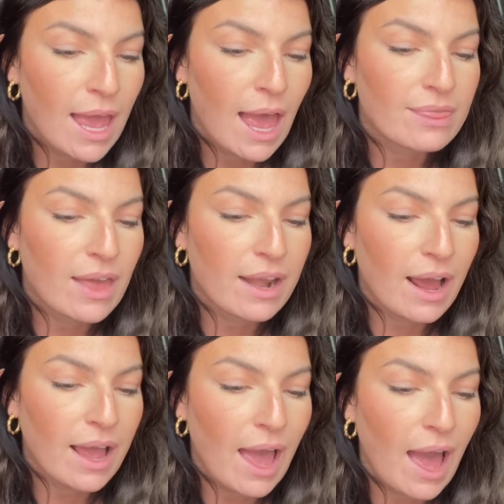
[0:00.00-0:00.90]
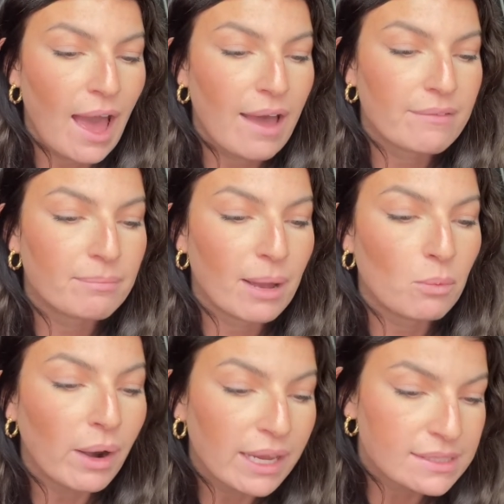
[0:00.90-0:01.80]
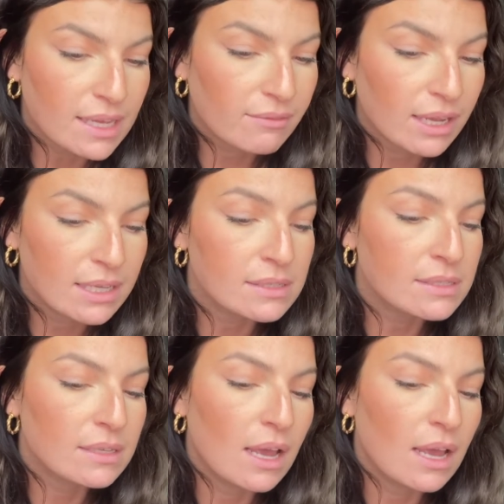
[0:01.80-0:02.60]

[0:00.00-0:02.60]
And then I have my wedding savings,